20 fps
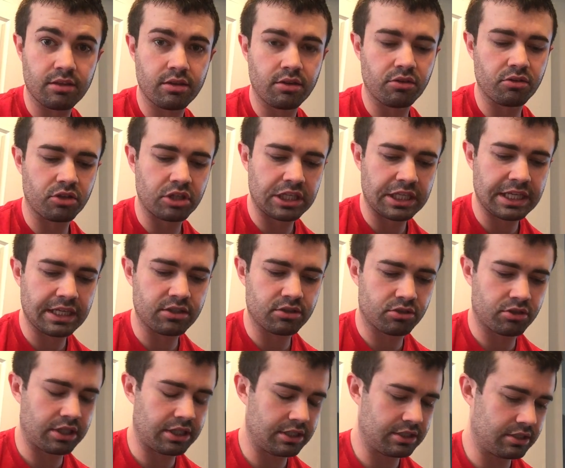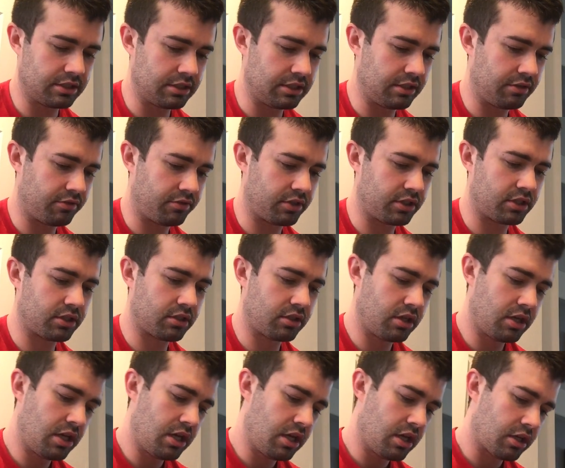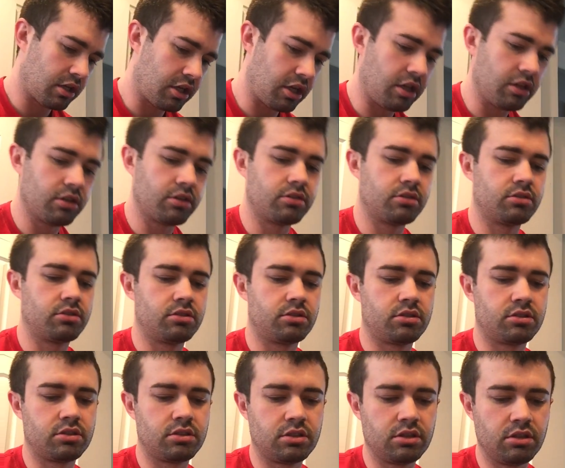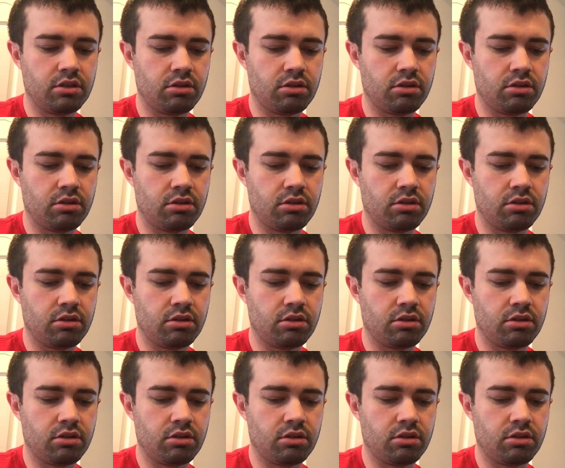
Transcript: and you could get trays in different colors,